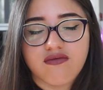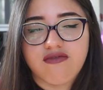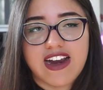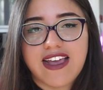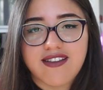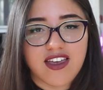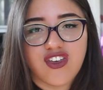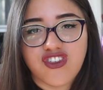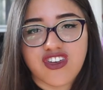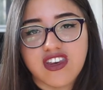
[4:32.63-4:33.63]

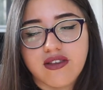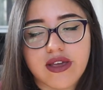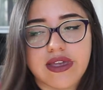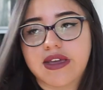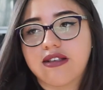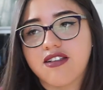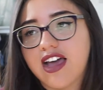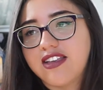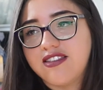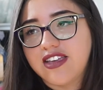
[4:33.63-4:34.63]
relaxation and like
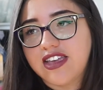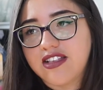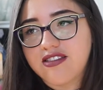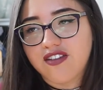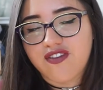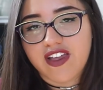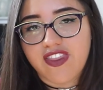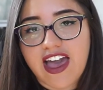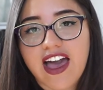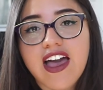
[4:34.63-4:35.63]
anxiety and stuff like
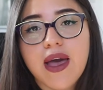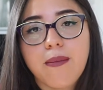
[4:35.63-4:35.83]
that,